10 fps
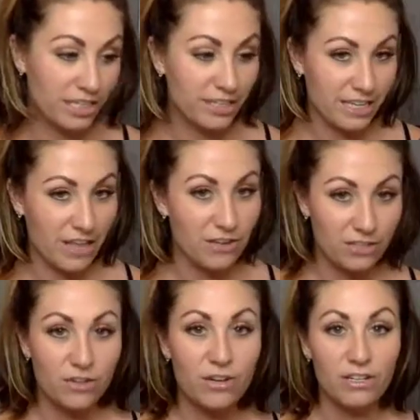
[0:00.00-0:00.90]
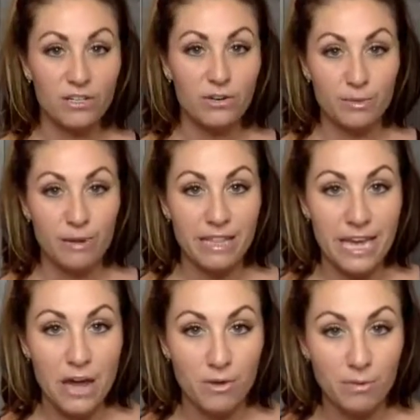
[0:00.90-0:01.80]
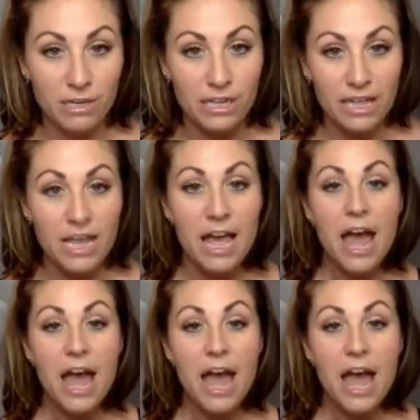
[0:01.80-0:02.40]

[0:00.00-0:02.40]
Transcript: did those other 2 and told you about the accountability thing,